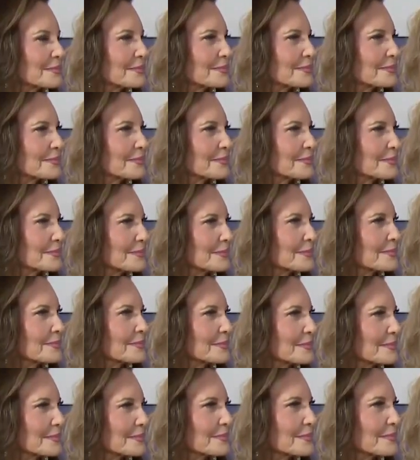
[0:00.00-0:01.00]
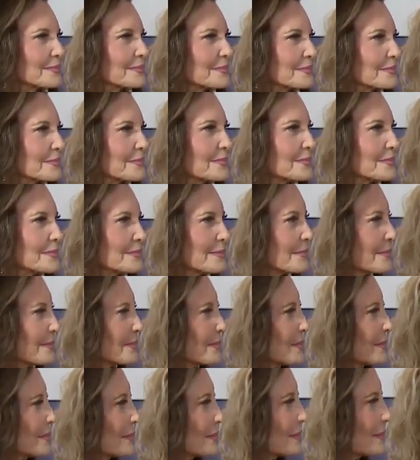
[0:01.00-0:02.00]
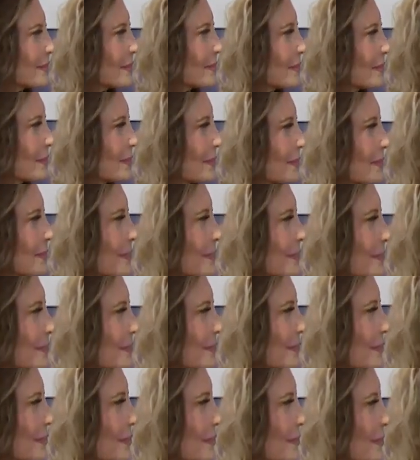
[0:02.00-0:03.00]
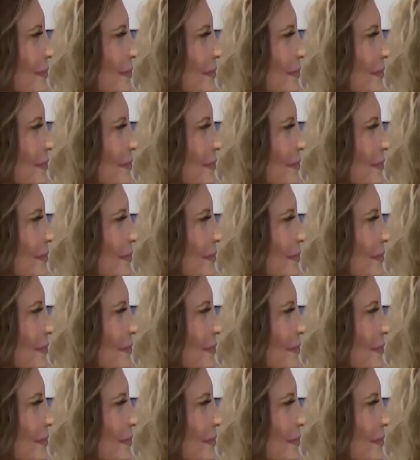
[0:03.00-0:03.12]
[no speech]